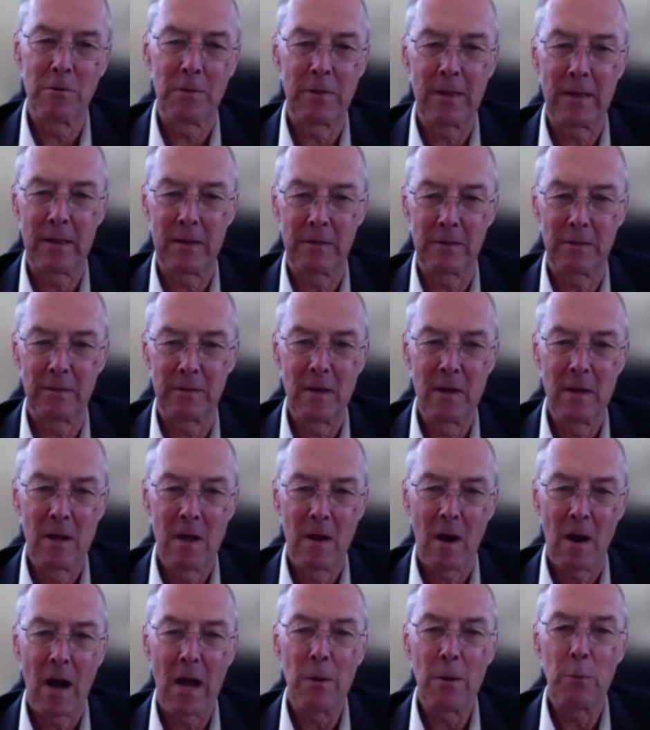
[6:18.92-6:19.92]
that
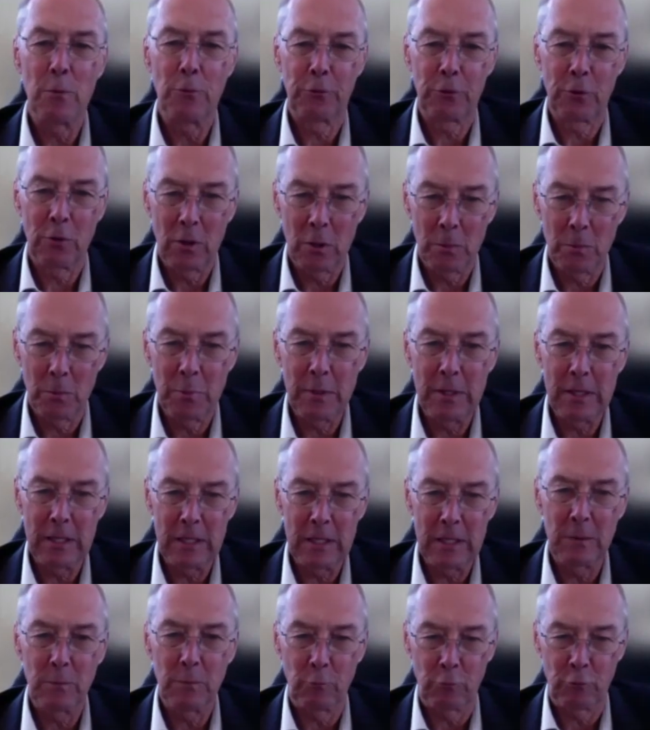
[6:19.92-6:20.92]
I was going to
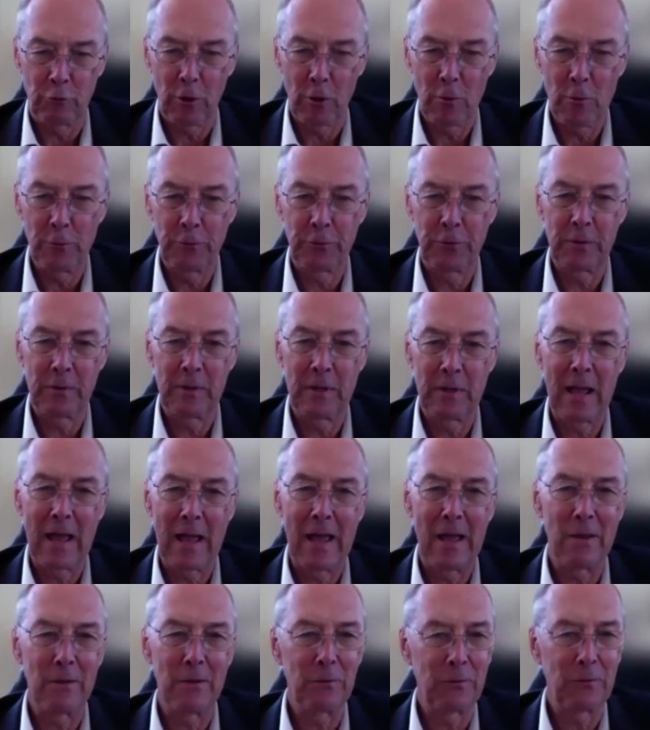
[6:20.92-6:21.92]
be chosen
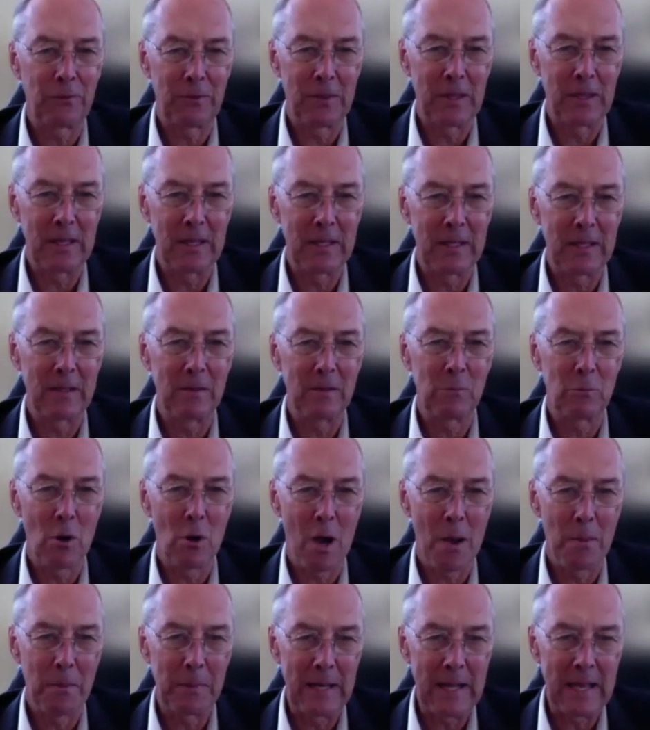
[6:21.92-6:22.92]
as the
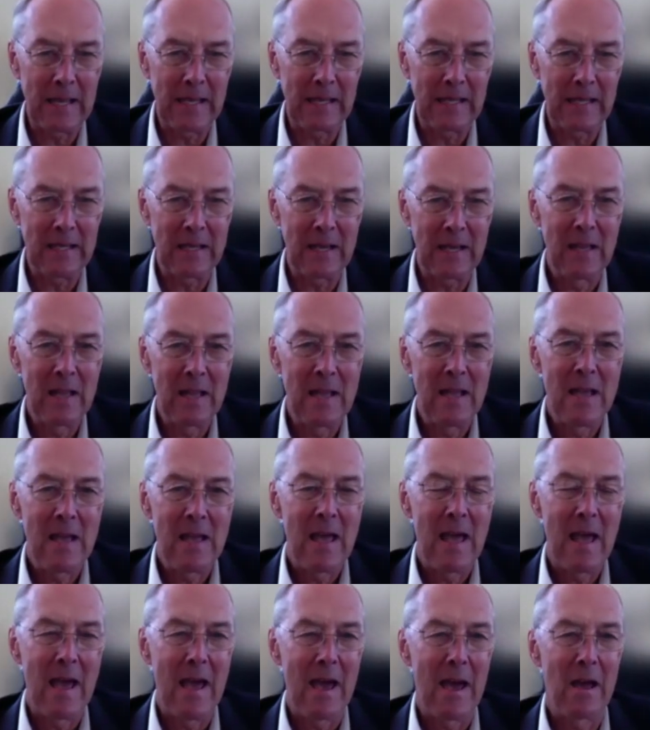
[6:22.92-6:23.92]
nominee.
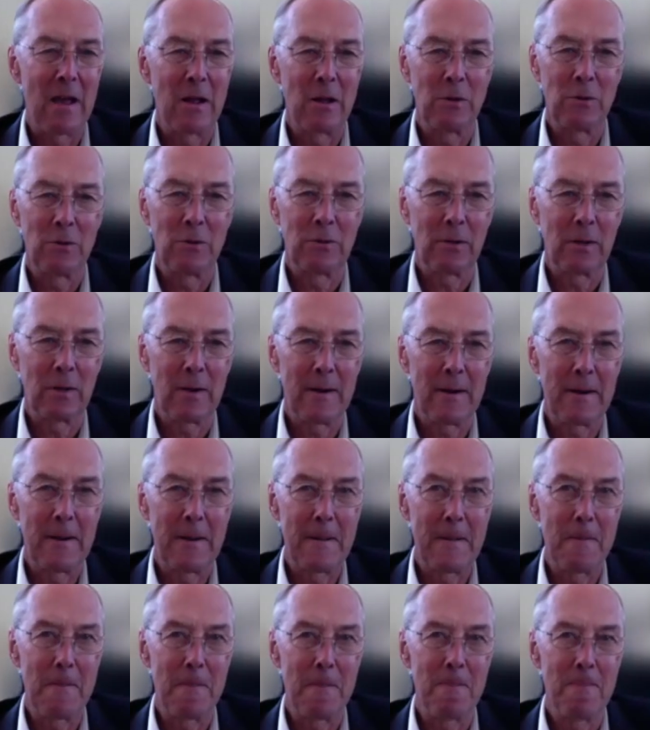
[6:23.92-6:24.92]
And
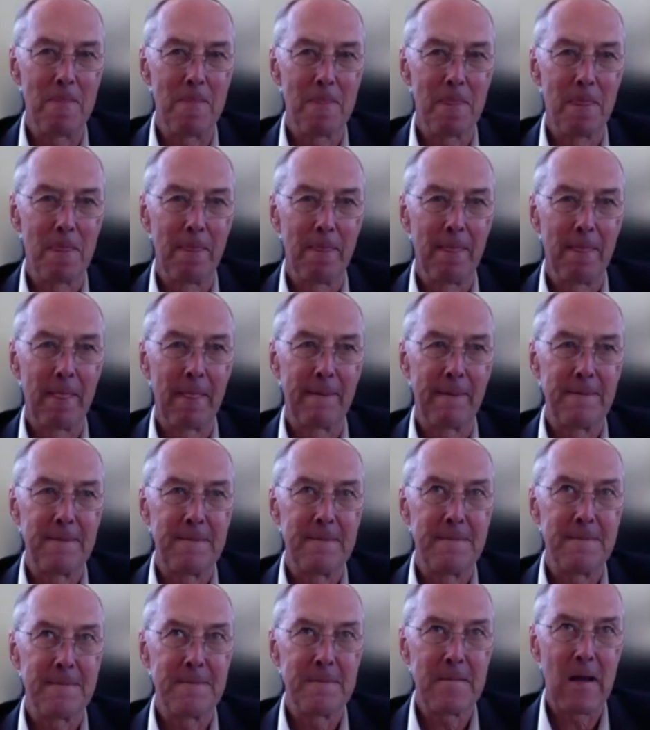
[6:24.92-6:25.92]

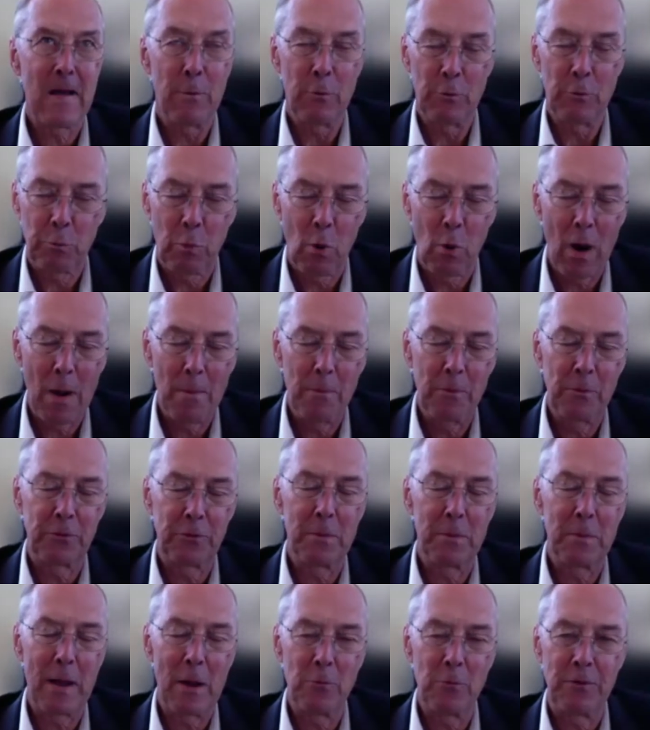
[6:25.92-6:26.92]
I was promised
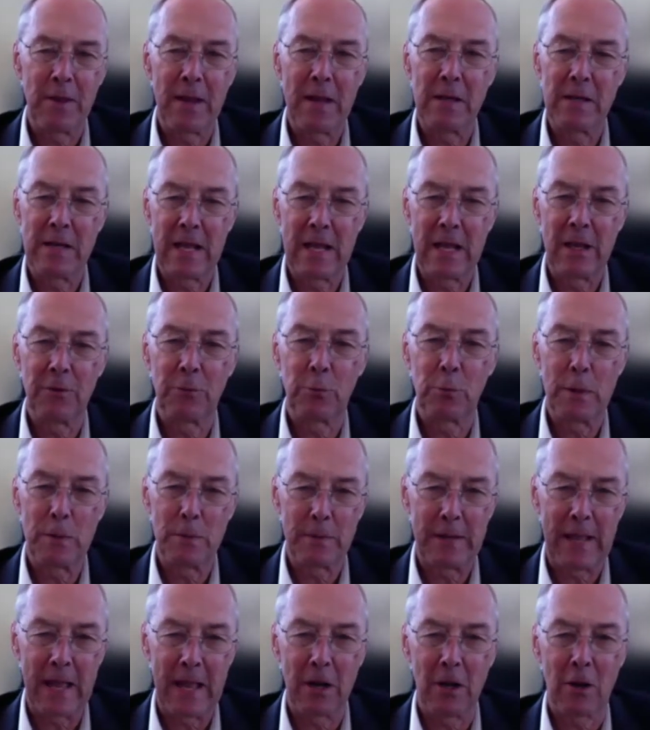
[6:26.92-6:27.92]
about 10 days we would
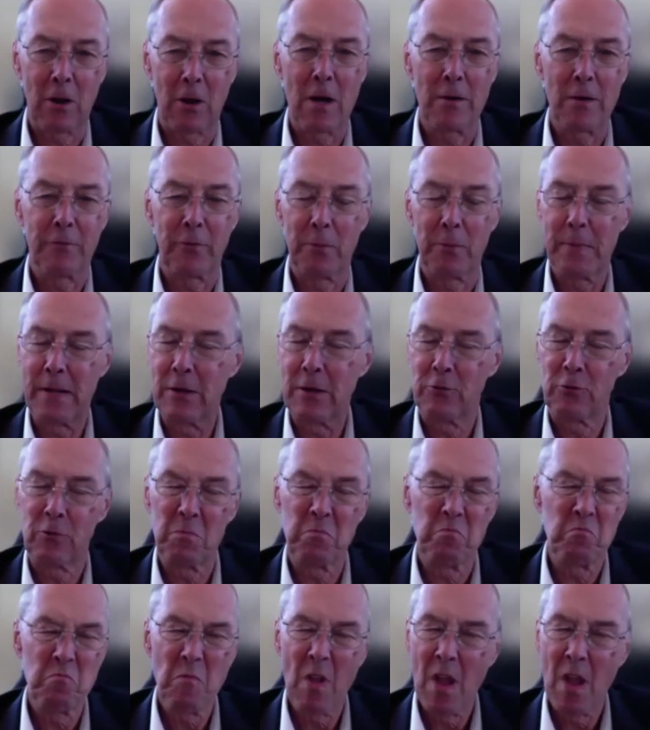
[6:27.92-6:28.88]
get a confirmation.